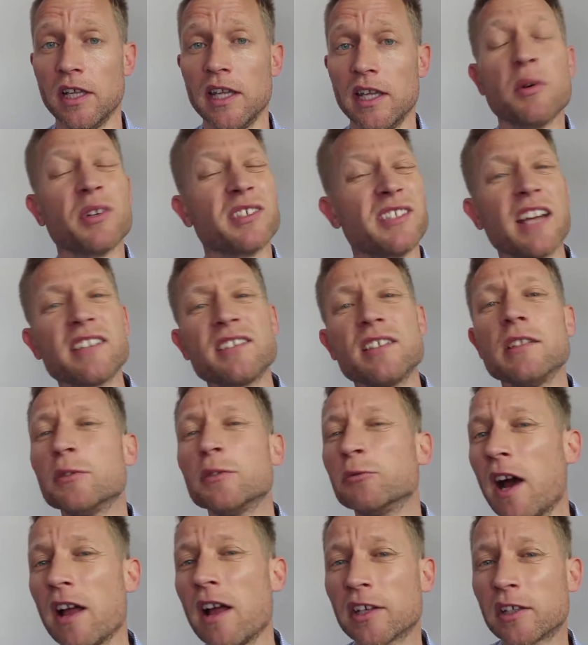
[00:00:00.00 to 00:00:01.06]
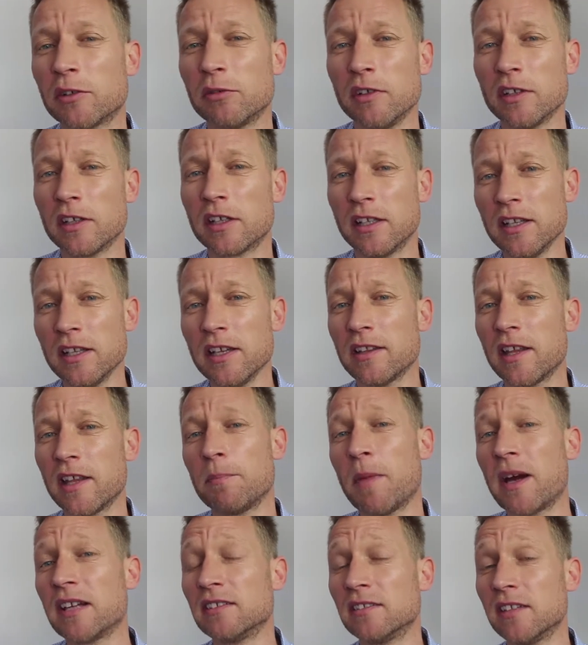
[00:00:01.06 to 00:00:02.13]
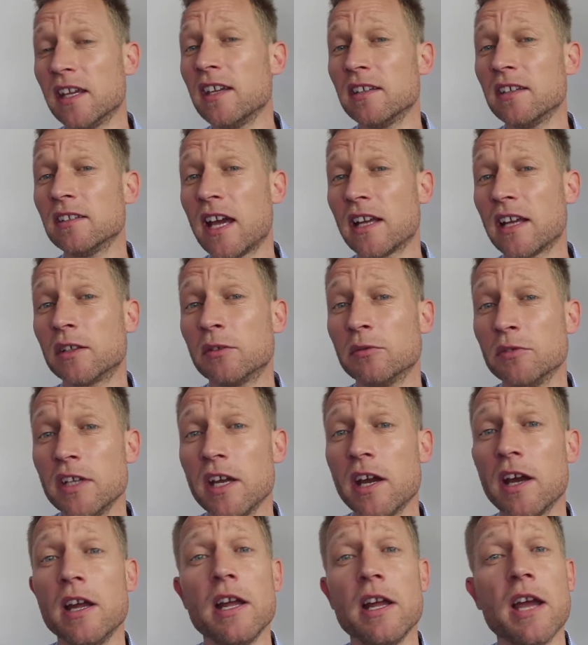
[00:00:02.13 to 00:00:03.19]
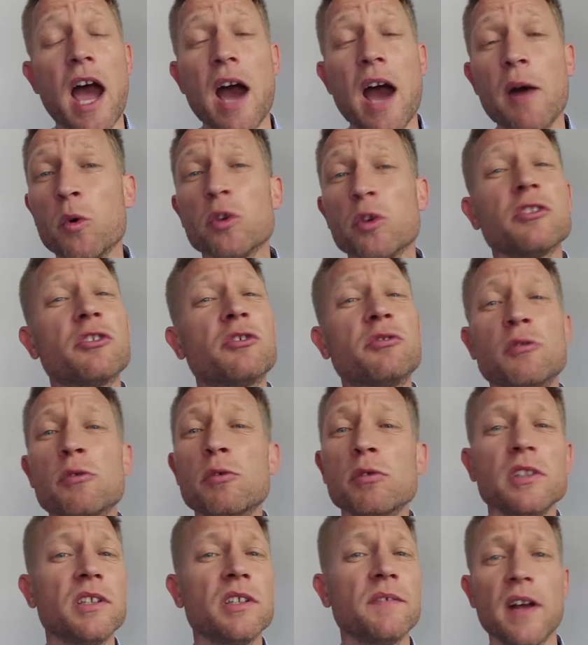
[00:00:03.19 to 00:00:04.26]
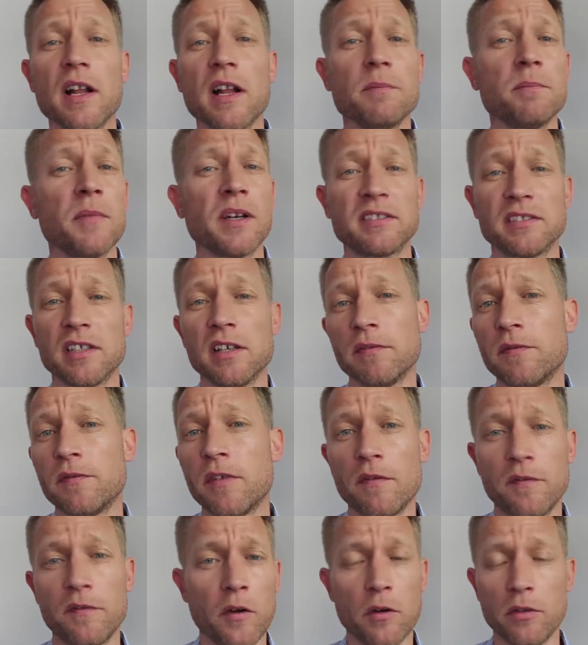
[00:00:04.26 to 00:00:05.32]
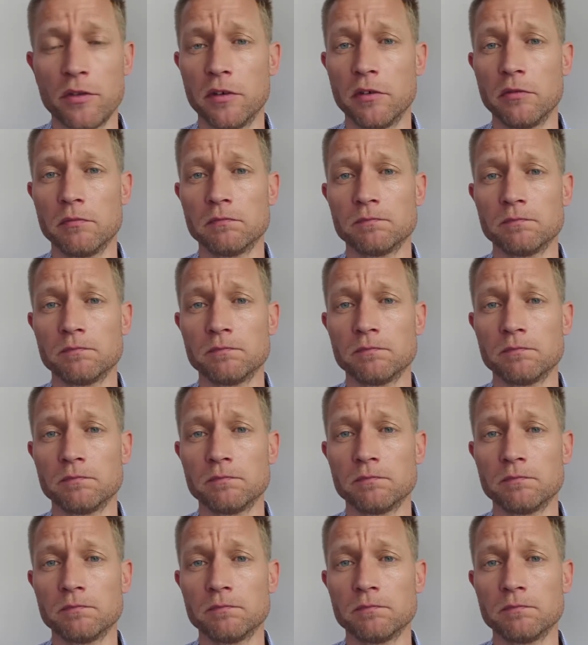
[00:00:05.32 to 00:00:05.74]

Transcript: It was actually rather clear that by staying in that career, I wouldn't truly develop myself further.